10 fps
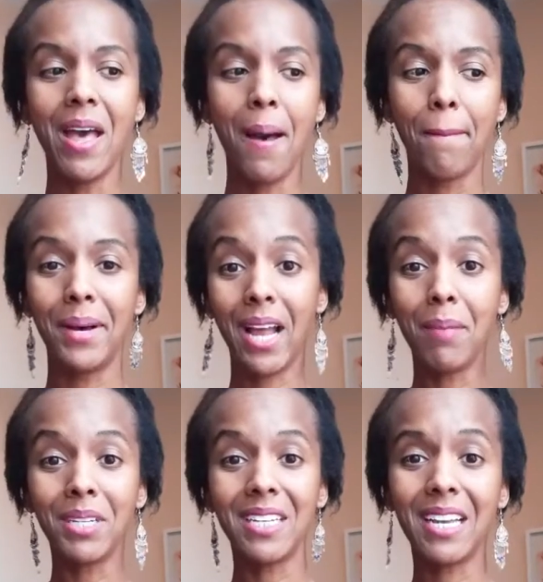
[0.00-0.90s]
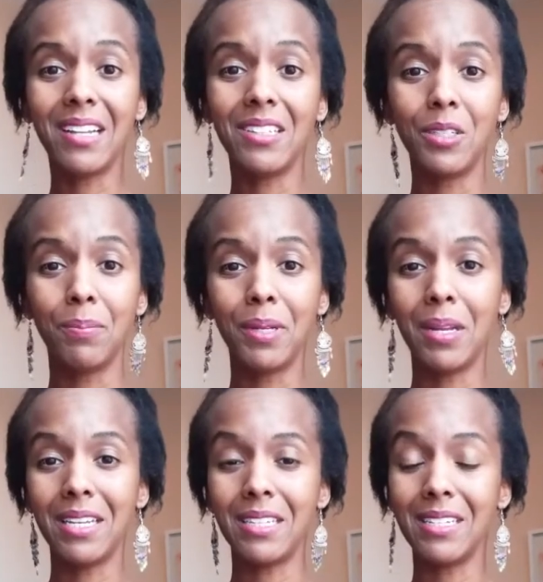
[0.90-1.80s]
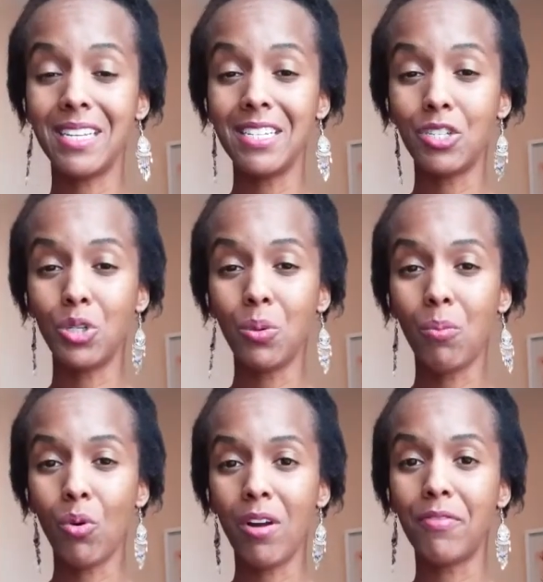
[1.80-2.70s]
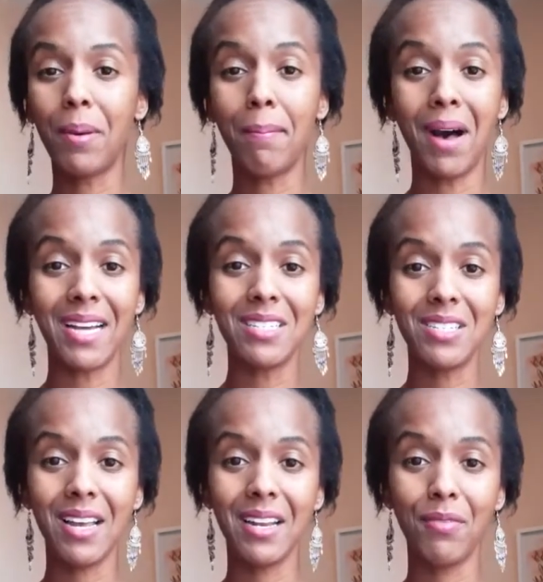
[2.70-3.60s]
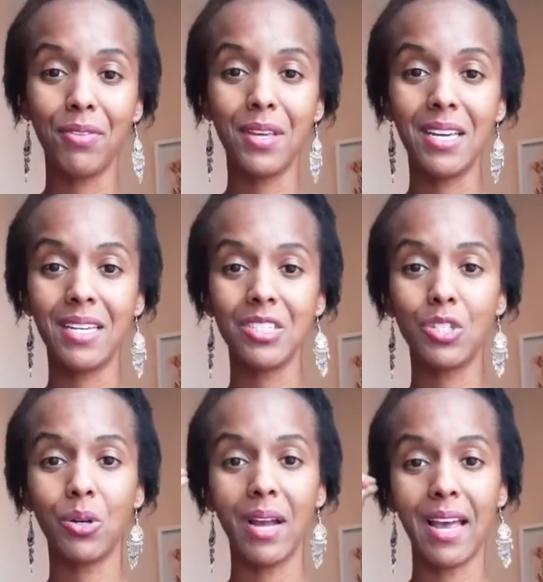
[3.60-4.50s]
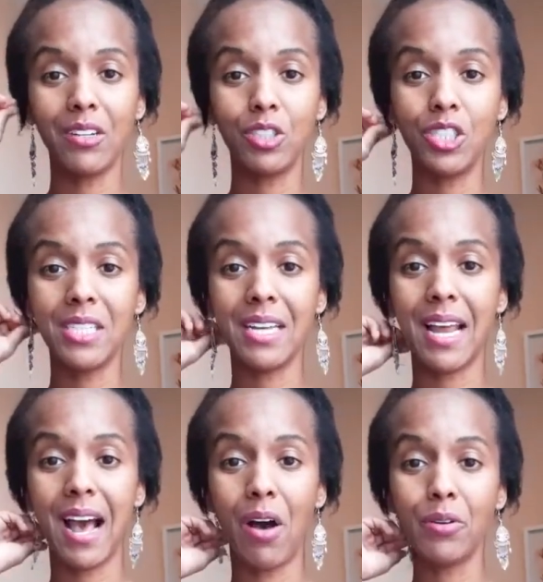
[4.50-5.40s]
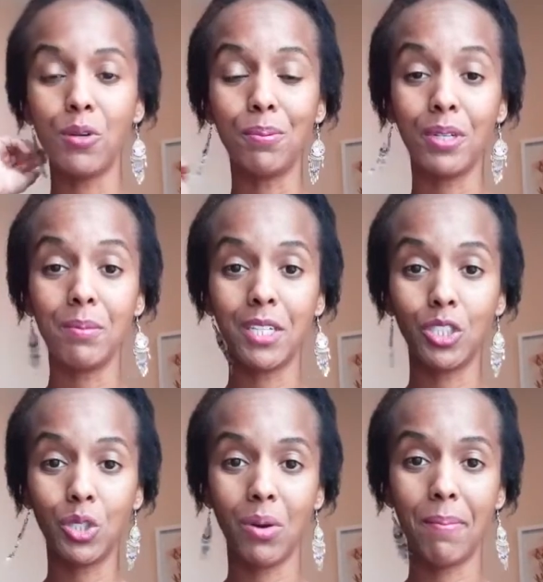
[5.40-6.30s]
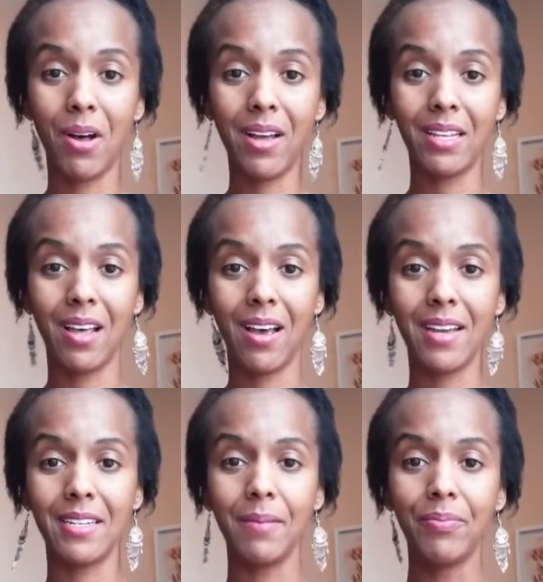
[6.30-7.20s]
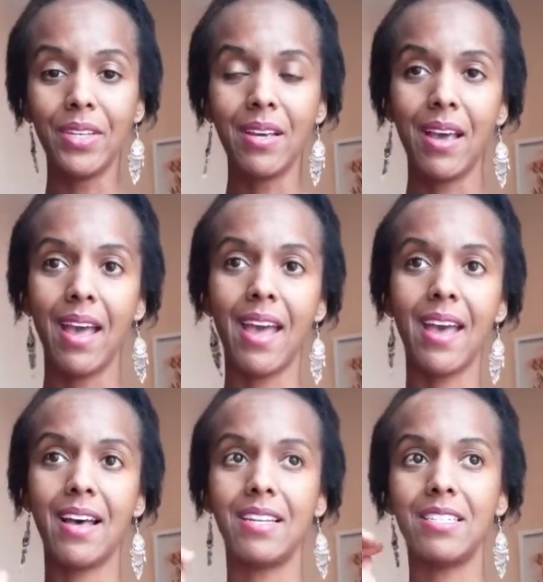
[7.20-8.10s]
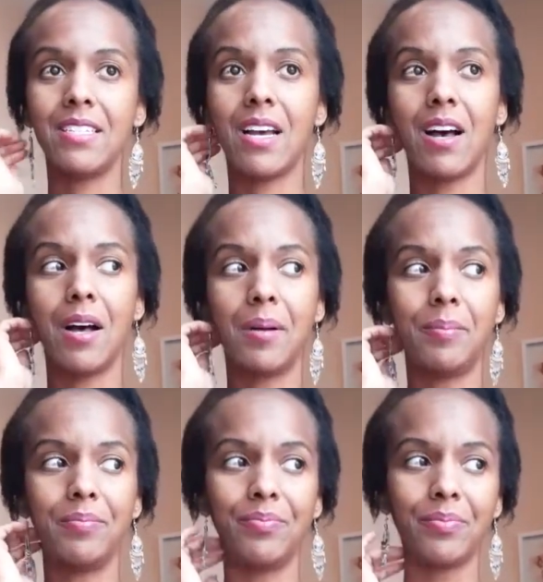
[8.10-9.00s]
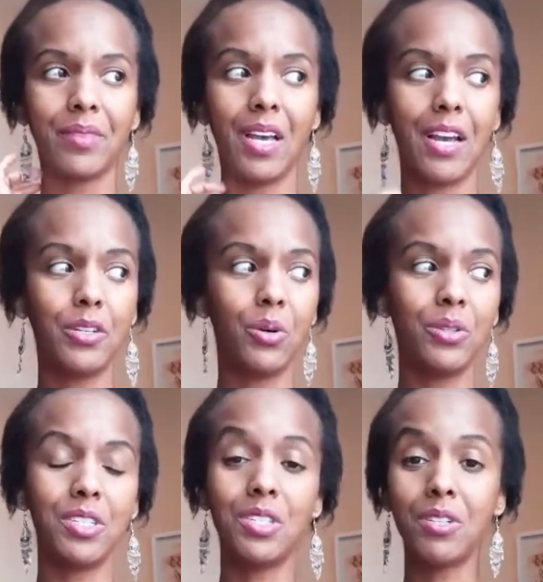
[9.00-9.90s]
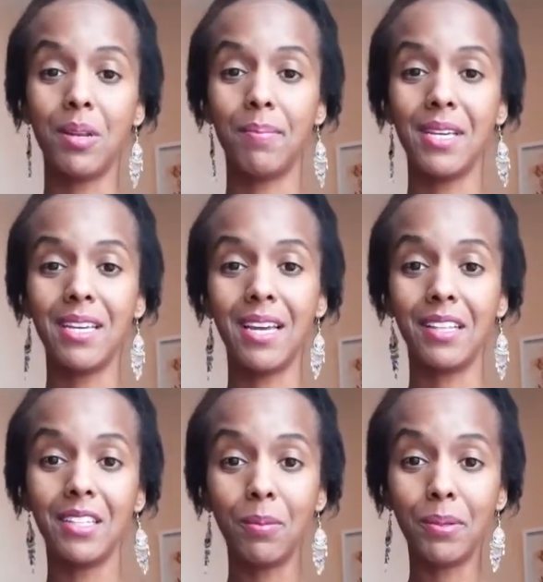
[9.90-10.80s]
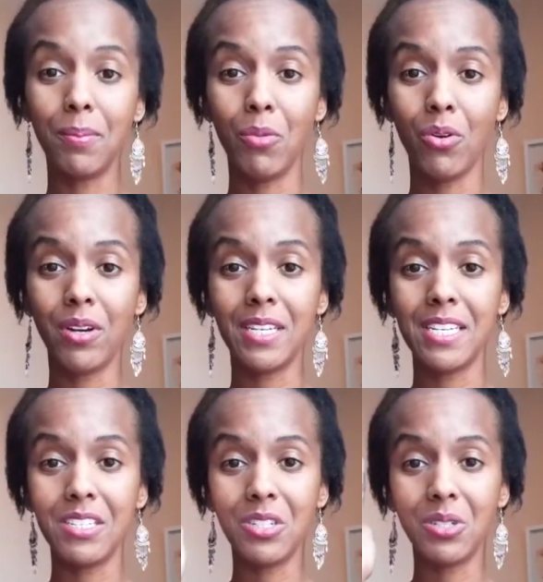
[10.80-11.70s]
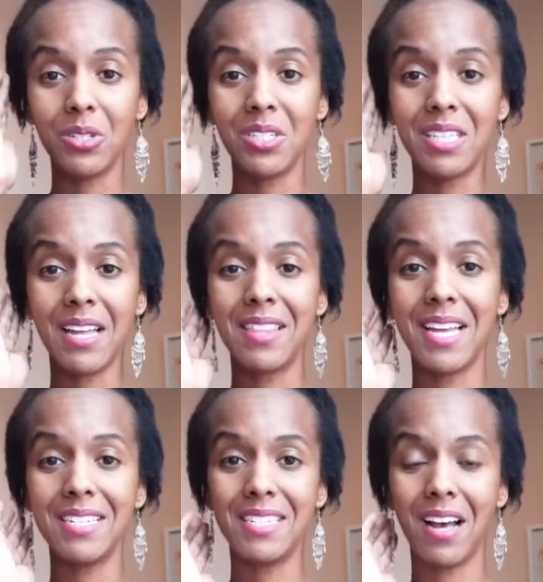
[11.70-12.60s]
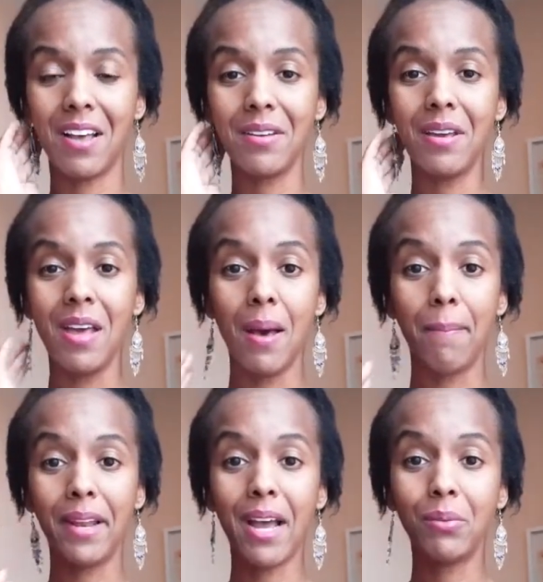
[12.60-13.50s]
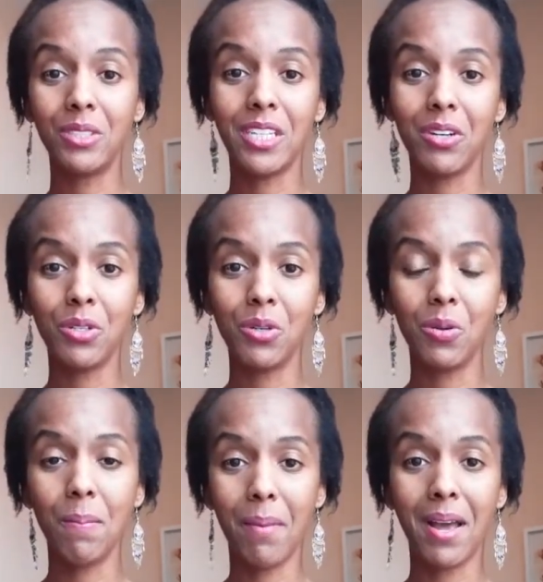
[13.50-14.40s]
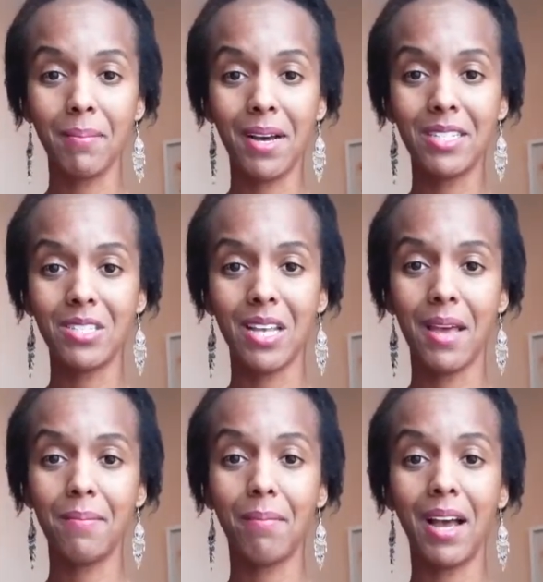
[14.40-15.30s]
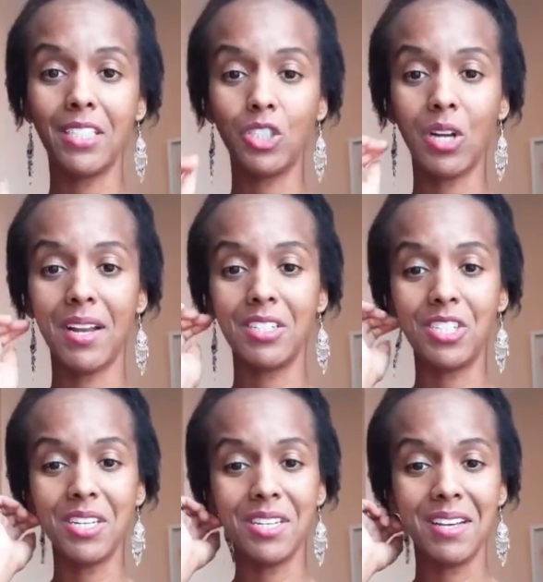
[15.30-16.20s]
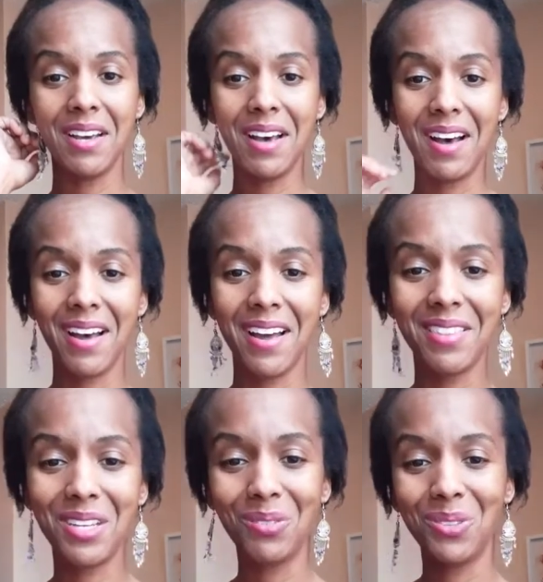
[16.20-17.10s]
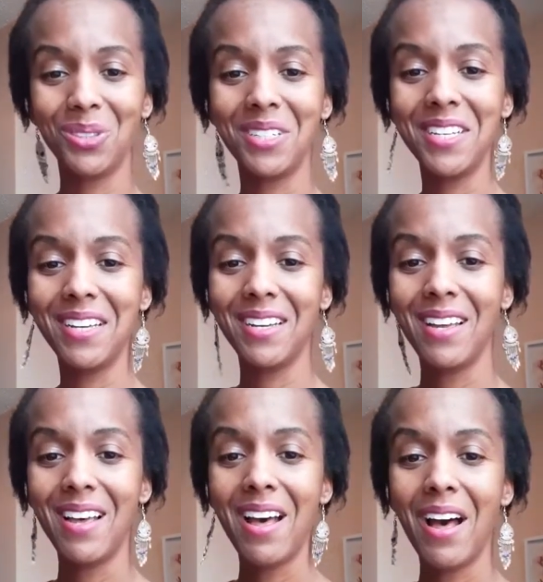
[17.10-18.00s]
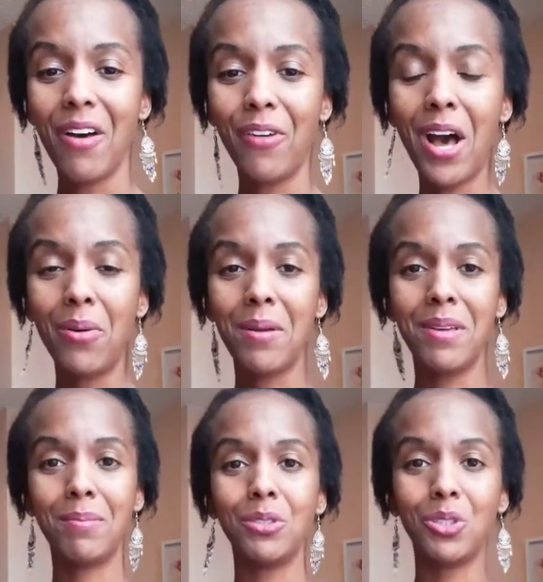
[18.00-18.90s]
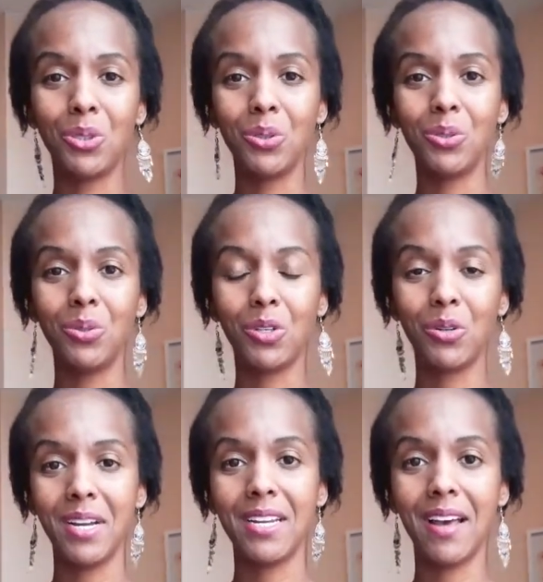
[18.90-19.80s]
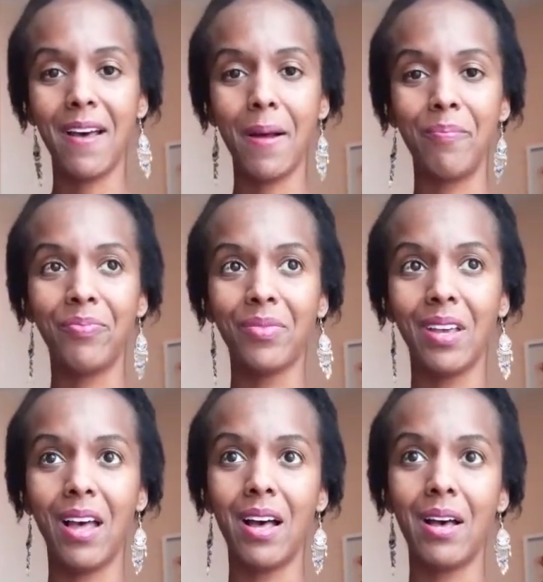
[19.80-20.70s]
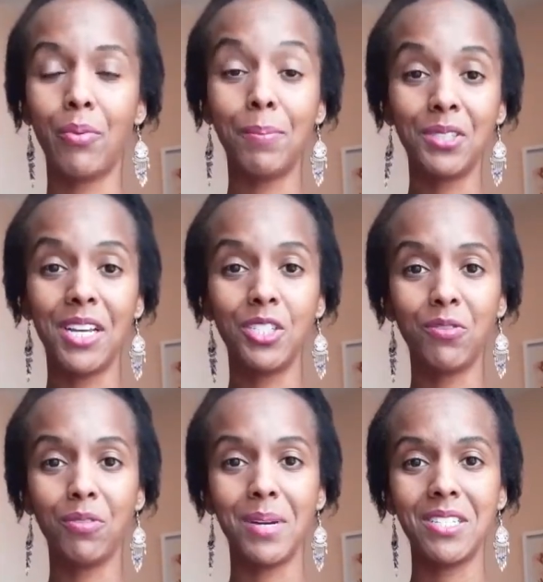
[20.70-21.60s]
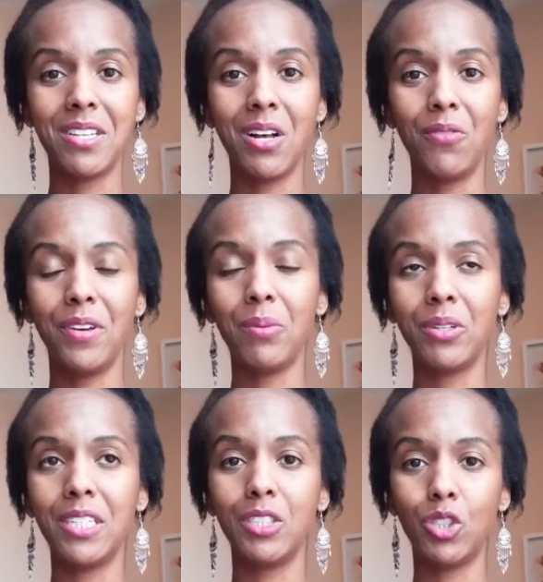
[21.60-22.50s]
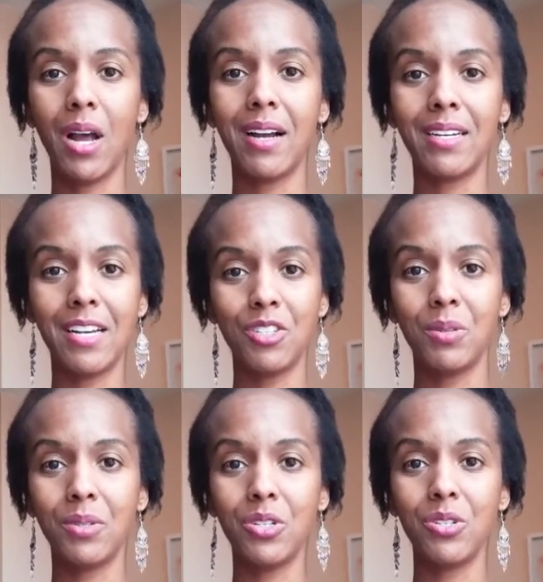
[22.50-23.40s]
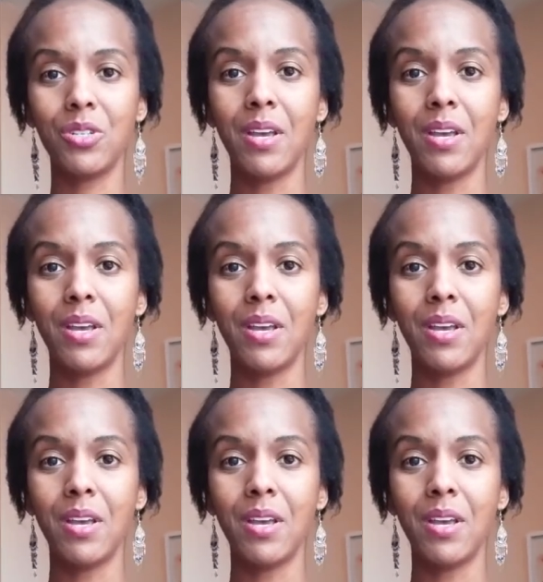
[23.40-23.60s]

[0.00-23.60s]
But I'm going to get a little bit into more of the mindset of things, your energy, and how you pretty much show up online. And I know this is going to be a little bit more easier said than done, but I will tell you my mindset, my strategy. Hi, thanks for joining. Of how I'm able to create a reputation for myself and really attract customers.